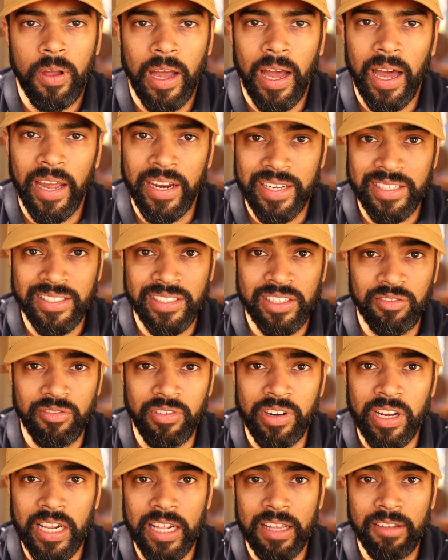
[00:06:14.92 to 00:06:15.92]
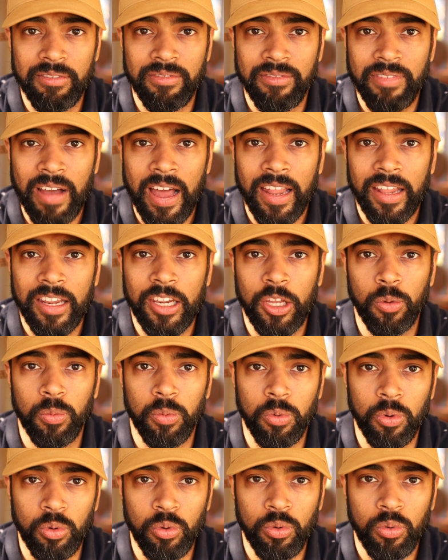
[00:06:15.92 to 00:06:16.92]
And is it really
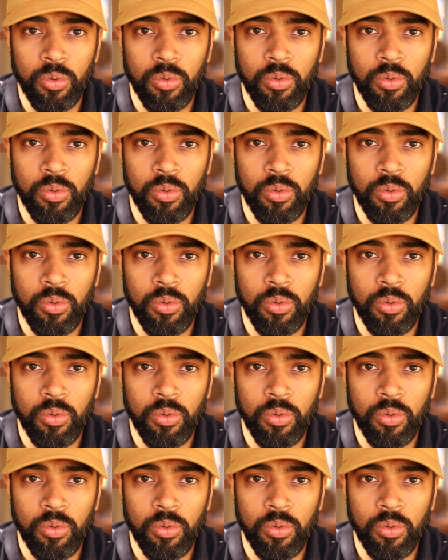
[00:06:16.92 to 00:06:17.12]
valuable?